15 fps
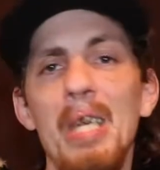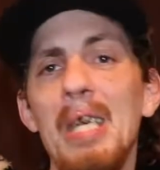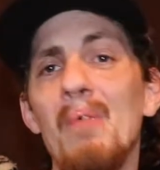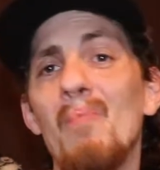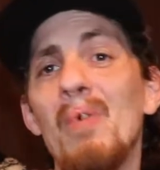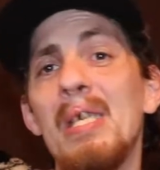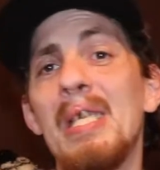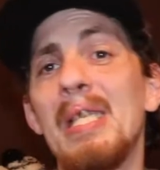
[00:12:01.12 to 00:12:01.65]

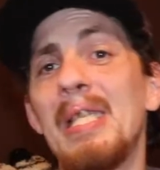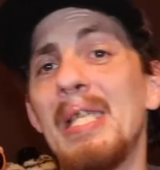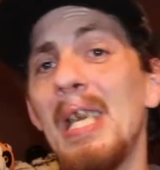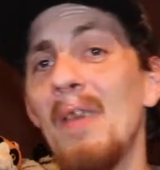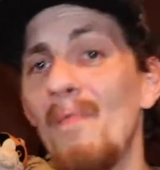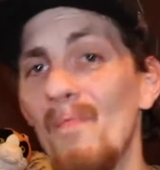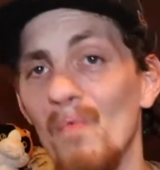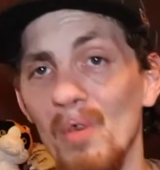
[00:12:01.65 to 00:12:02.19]
it was
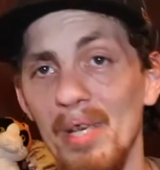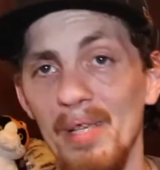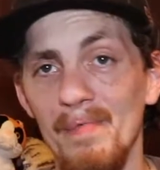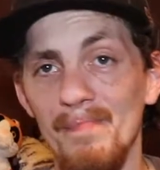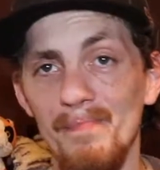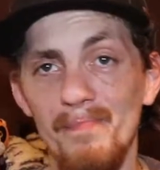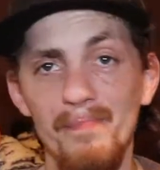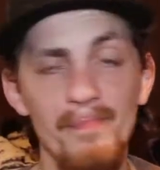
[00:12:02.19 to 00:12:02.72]
different.
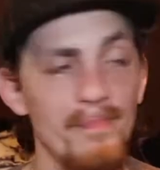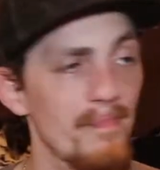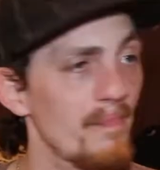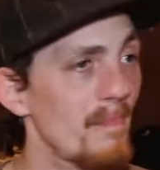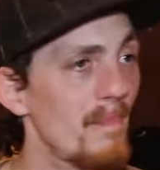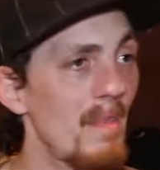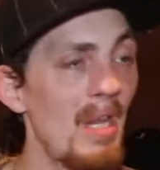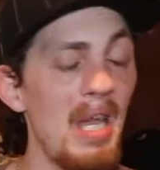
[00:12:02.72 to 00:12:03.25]

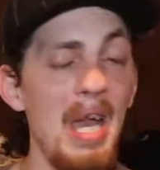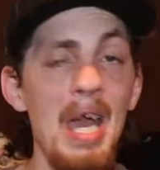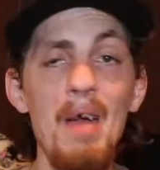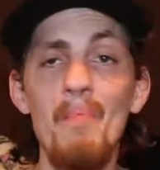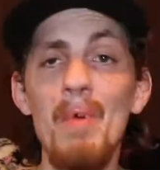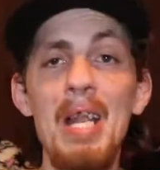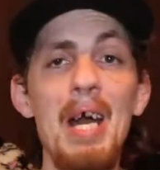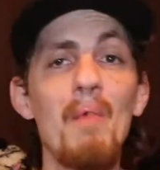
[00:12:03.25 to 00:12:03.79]

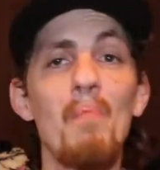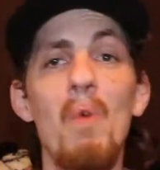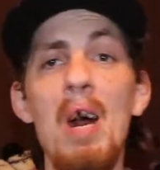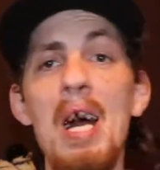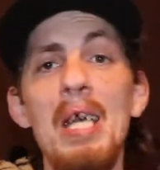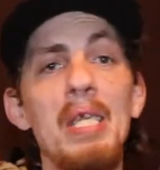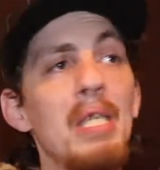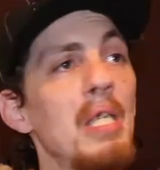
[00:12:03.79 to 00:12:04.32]
And when I
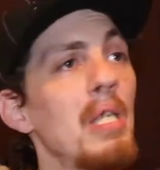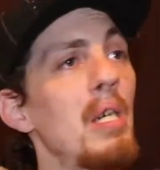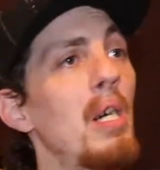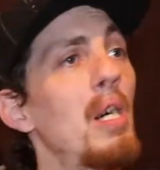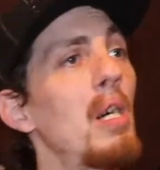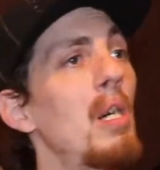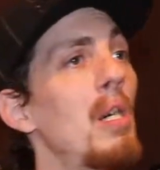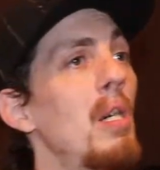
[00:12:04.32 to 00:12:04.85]
watch
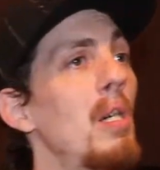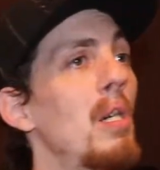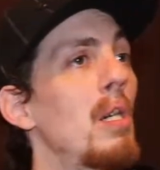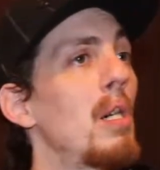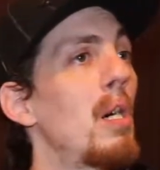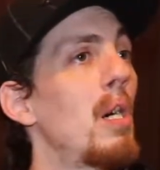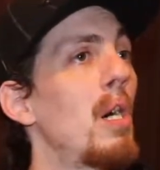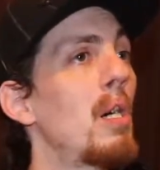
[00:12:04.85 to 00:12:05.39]

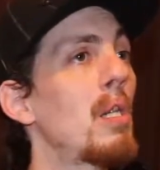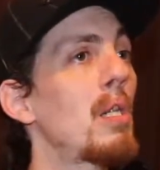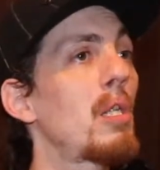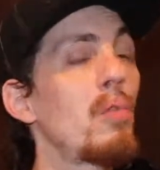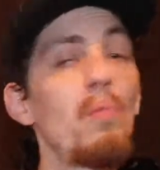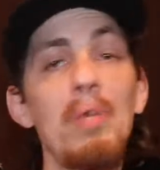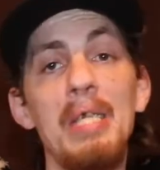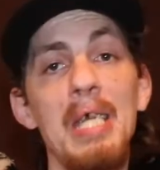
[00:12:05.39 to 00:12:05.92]

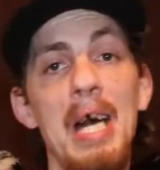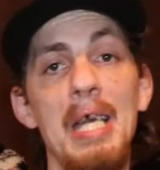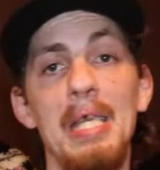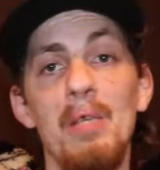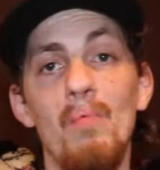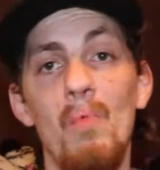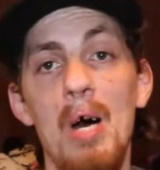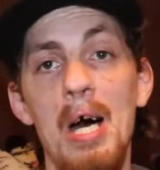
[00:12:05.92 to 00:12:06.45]
Suicide
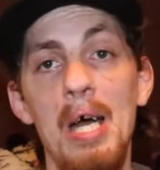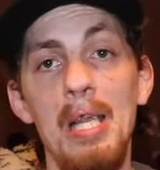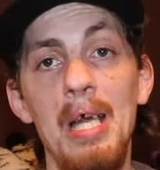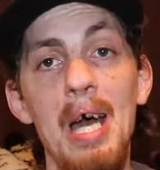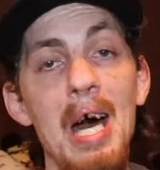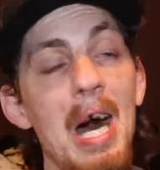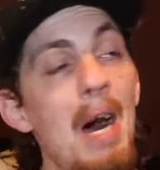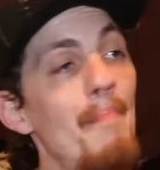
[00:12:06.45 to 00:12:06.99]
Squad,
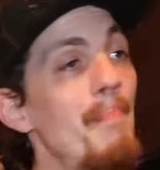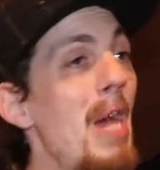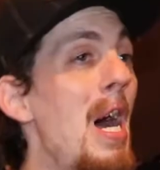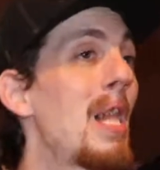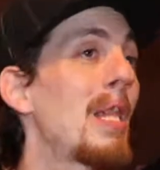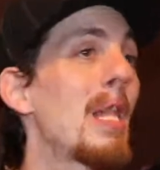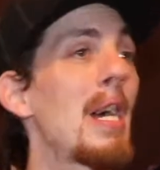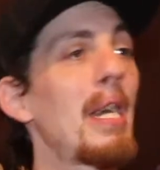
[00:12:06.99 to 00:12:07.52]
I'm
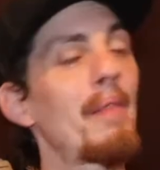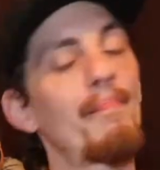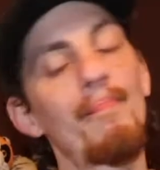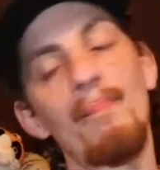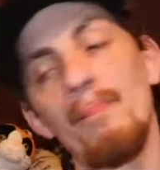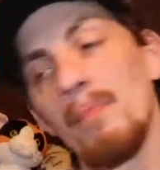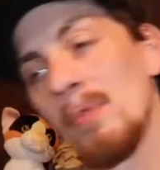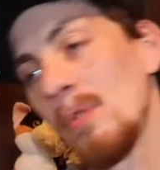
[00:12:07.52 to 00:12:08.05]
not like,
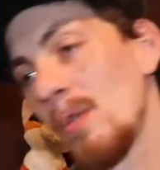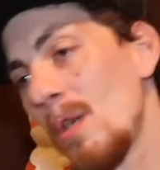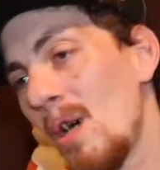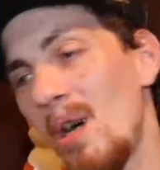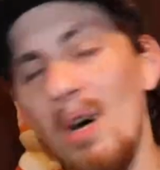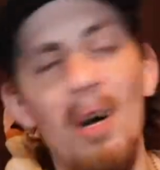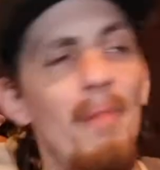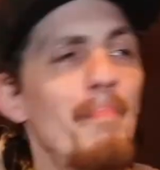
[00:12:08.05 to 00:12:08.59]

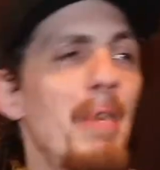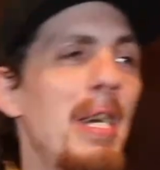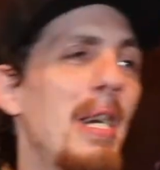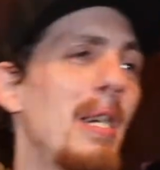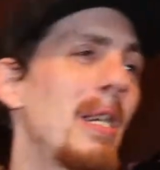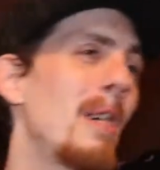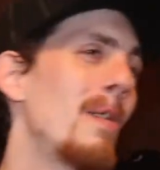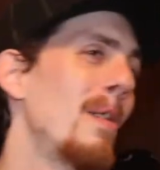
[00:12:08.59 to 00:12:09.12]
oh
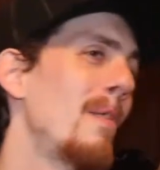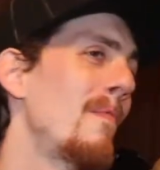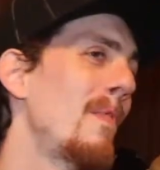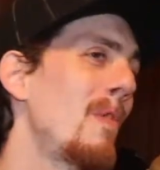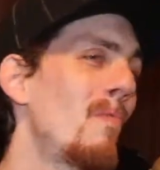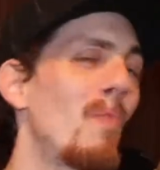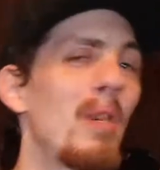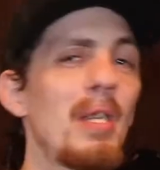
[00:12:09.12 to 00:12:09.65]
man, if
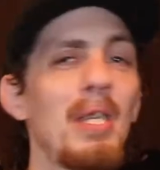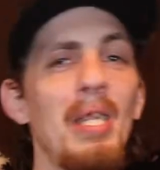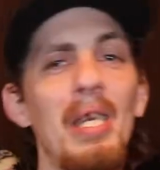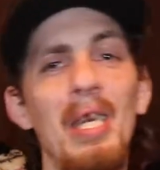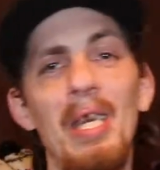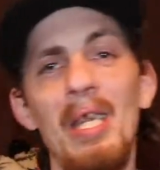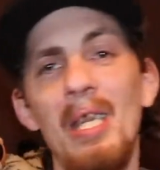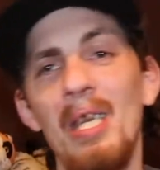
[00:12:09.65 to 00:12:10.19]
he wasn't
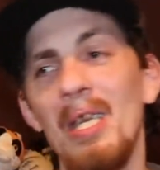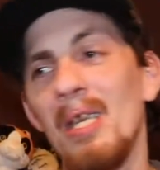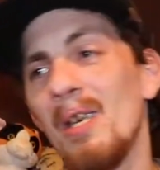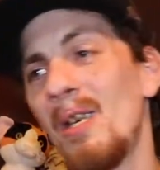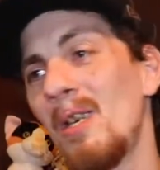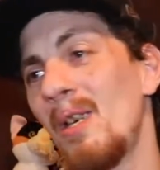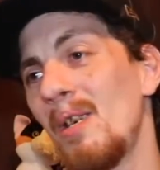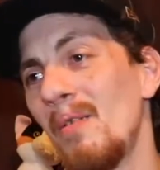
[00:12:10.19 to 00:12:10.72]
in it,
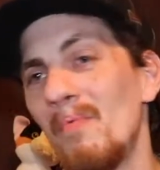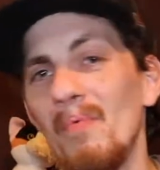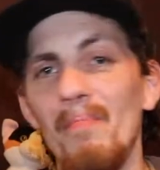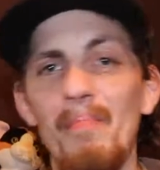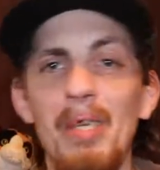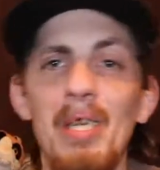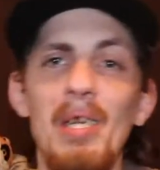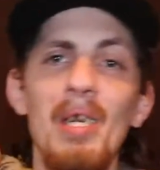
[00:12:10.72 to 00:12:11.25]
it
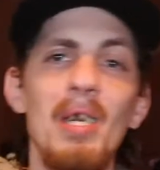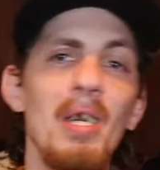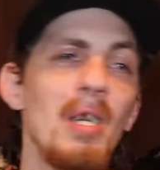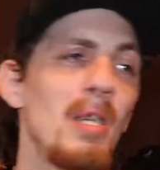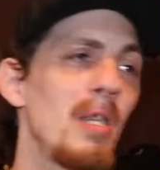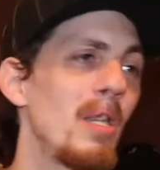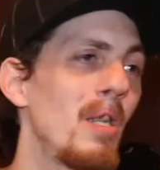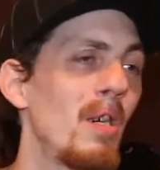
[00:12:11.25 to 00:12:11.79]
would be,
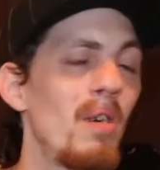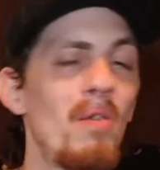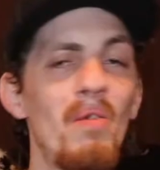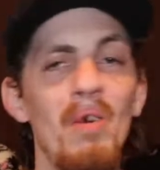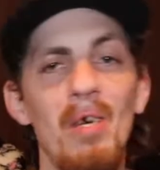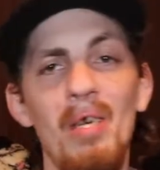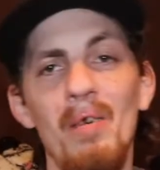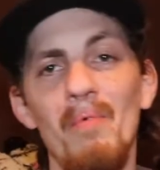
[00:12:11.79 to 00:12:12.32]
you
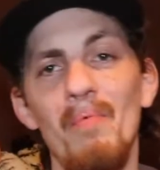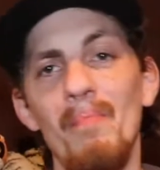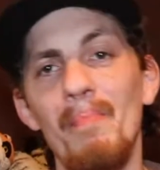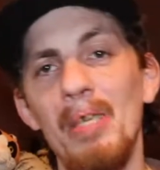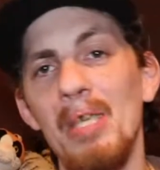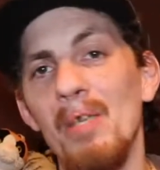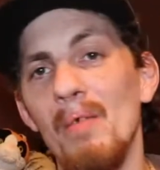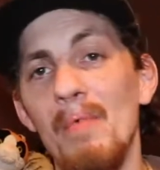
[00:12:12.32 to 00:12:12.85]
know, it would
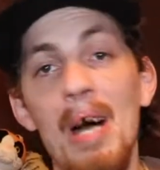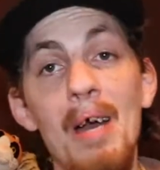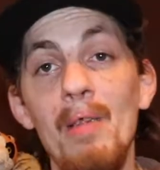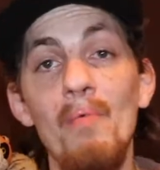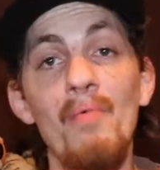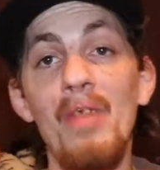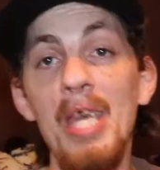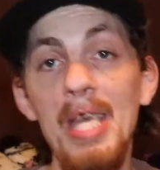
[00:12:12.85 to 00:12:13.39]
be so, I
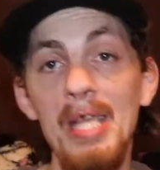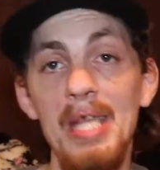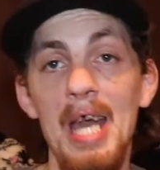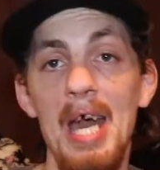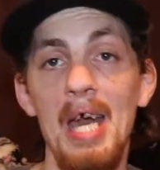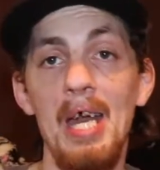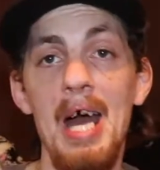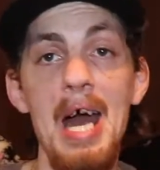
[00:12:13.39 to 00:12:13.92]
don't think
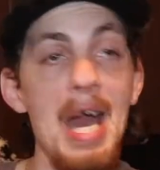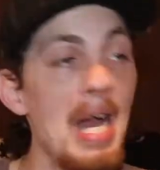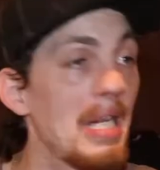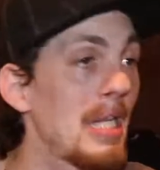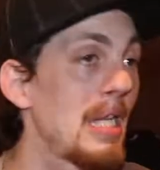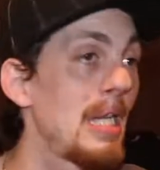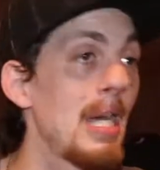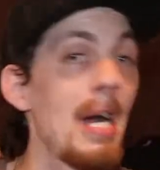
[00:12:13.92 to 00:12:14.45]
that.
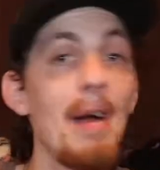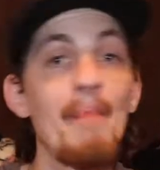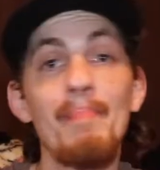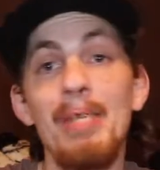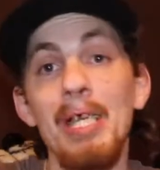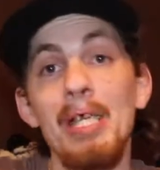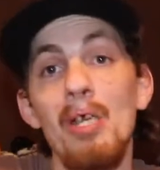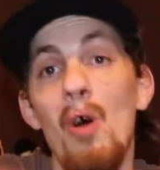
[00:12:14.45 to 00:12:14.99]
I'm
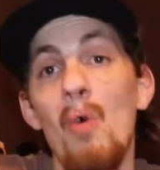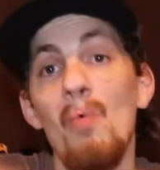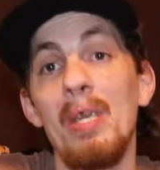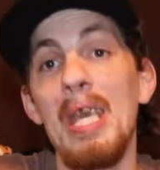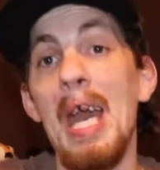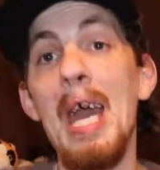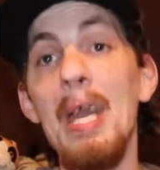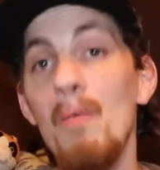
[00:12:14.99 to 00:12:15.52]
just
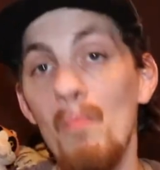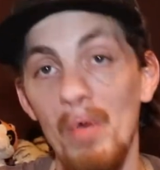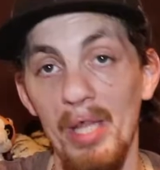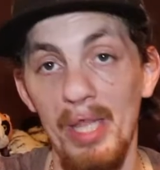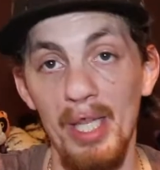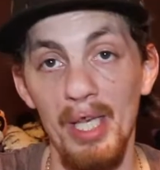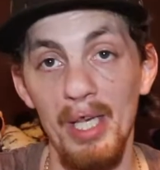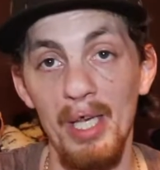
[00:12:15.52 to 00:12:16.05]
okay
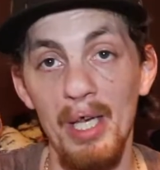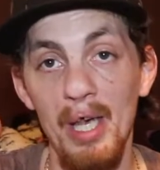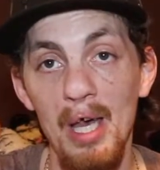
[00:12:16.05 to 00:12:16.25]
with it.